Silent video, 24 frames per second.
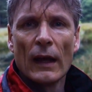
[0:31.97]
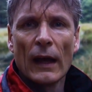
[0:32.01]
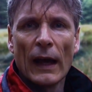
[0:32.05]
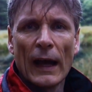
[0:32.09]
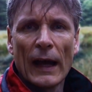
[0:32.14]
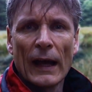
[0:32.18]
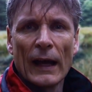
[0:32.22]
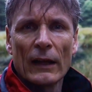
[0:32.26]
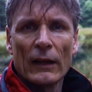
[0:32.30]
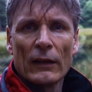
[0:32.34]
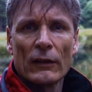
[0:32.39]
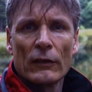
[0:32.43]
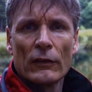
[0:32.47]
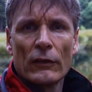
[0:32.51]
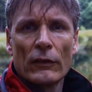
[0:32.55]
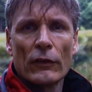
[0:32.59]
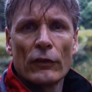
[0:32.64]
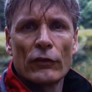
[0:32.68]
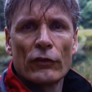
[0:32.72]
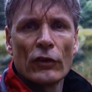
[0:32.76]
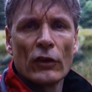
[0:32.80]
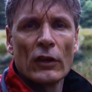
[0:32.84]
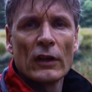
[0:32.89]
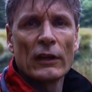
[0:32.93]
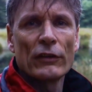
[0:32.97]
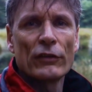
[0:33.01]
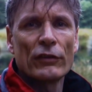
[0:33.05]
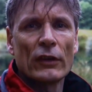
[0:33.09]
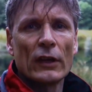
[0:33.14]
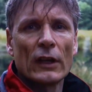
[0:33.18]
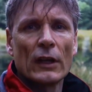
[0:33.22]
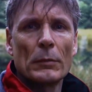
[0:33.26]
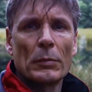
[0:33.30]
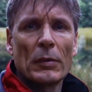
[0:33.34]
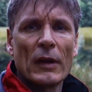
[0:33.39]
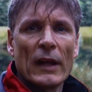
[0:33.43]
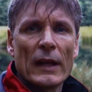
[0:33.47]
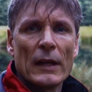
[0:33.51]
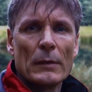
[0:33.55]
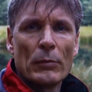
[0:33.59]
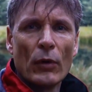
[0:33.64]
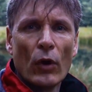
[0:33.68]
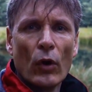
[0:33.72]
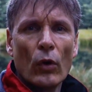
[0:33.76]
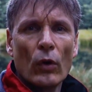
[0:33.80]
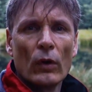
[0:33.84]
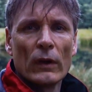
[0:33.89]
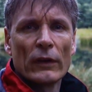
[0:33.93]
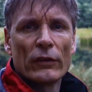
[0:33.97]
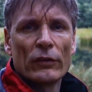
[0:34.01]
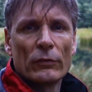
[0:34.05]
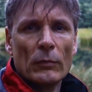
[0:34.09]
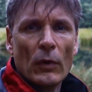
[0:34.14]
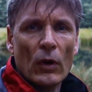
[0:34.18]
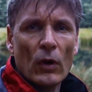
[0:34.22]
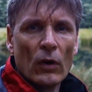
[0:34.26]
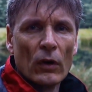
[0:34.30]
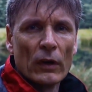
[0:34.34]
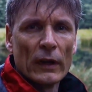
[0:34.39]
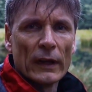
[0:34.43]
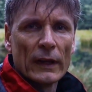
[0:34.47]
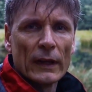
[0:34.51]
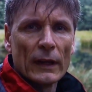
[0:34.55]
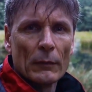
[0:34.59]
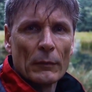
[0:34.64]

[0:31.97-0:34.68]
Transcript: And the sun isn't going to play ball this morning.